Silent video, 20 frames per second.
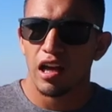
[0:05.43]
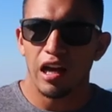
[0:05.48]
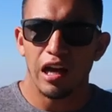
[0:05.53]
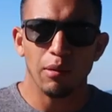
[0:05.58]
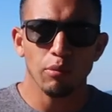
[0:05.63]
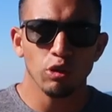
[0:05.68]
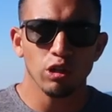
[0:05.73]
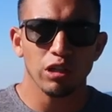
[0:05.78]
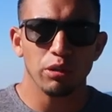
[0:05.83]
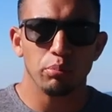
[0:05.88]

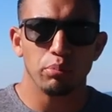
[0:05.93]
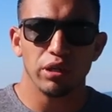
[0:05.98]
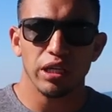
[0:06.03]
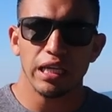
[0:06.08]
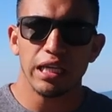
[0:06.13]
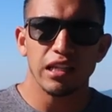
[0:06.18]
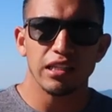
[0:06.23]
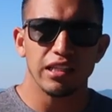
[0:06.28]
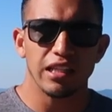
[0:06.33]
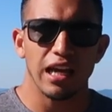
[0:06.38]
I'm really
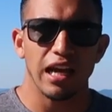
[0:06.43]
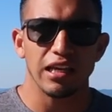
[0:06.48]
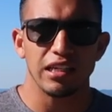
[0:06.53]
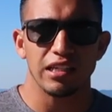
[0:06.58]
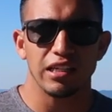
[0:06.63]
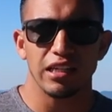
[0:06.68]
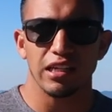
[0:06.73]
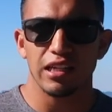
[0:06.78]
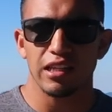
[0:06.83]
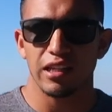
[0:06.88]
big on the
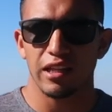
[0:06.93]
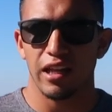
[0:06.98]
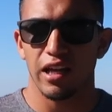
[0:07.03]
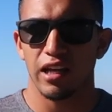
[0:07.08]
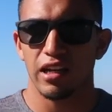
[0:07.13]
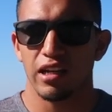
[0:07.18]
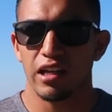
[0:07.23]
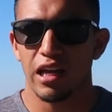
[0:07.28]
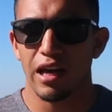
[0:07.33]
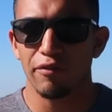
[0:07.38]
idea
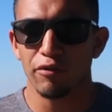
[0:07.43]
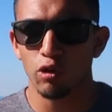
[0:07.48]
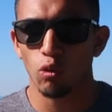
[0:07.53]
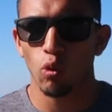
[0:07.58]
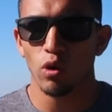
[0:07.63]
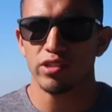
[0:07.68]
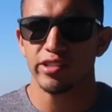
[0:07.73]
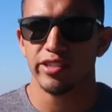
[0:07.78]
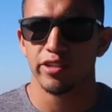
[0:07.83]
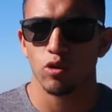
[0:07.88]
that every
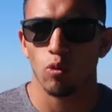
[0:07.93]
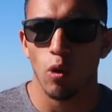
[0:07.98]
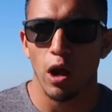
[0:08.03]
once in a